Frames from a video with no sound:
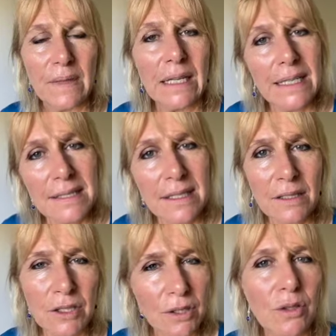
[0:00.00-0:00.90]
Listening
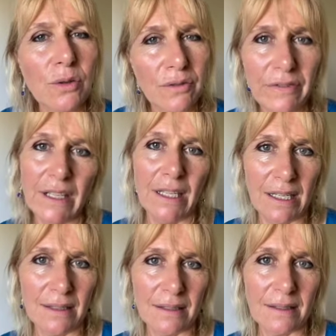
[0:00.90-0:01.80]
to your
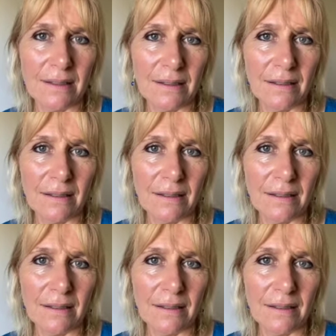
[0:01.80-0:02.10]
feelings,